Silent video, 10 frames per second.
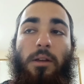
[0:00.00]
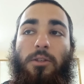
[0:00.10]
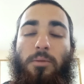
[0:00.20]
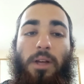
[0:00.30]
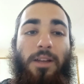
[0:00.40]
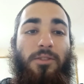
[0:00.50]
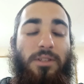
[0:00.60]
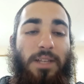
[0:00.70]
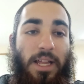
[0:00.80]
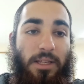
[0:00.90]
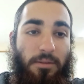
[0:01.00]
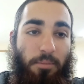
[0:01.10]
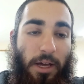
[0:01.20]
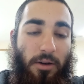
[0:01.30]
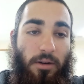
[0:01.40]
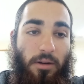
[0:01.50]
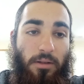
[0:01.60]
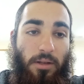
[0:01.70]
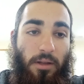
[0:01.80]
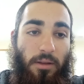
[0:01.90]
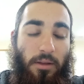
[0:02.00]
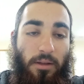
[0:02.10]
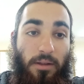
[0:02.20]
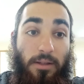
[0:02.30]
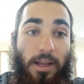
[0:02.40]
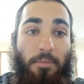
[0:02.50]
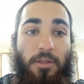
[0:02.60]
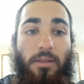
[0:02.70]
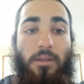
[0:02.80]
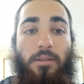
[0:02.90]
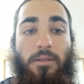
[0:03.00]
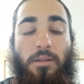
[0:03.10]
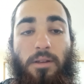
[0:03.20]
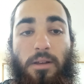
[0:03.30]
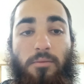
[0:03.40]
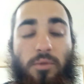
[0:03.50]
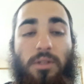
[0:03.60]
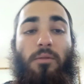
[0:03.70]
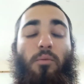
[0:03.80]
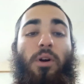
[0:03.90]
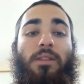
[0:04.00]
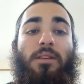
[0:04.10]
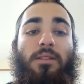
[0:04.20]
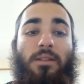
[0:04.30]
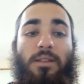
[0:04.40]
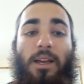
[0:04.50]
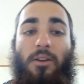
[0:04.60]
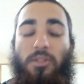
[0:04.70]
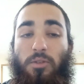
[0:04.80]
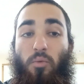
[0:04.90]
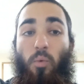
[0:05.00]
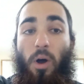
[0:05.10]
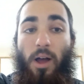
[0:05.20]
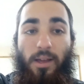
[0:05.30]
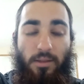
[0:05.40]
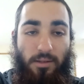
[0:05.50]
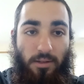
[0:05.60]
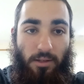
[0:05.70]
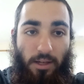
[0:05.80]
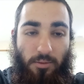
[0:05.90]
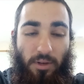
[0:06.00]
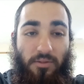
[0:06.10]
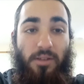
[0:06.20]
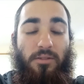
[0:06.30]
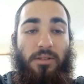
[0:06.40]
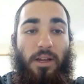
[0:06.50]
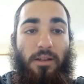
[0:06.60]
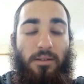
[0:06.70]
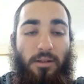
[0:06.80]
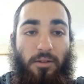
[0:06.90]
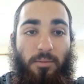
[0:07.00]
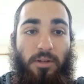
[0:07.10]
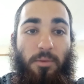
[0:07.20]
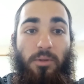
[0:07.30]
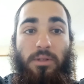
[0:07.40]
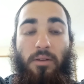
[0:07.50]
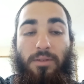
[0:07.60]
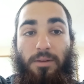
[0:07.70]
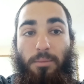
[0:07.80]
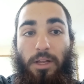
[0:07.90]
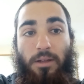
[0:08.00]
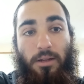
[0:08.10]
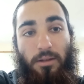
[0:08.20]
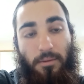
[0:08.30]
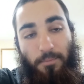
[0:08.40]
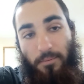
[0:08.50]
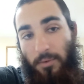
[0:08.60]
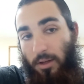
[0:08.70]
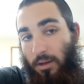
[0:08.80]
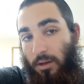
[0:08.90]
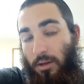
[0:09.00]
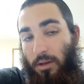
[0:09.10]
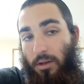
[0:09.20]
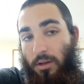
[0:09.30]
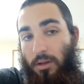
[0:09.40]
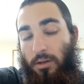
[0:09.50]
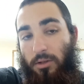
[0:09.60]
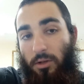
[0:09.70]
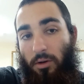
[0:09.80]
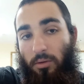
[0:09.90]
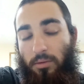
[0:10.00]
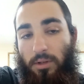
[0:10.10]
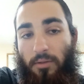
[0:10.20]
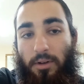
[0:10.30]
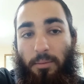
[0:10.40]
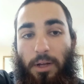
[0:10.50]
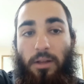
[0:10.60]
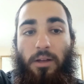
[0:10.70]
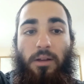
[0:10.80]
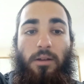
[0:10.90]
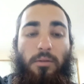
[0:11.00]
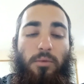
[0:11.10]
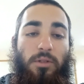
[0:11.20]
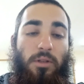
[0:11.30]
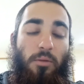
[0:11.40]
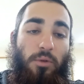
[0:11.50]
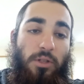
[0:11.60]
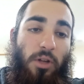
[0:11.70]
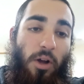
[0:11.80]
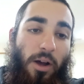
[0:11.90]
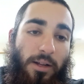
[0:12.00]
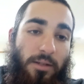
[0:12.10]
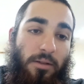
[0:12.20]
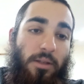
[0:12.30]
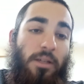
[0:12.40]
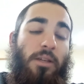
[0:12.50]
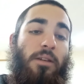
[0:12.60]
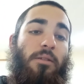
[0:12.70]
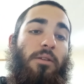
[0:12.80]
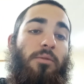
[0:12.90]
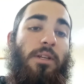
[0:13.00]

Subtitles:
So to understand this better, the depth of this and what this entails and why this is the case, we have to understand a little bit about David Melech. So David Melech was taught, he was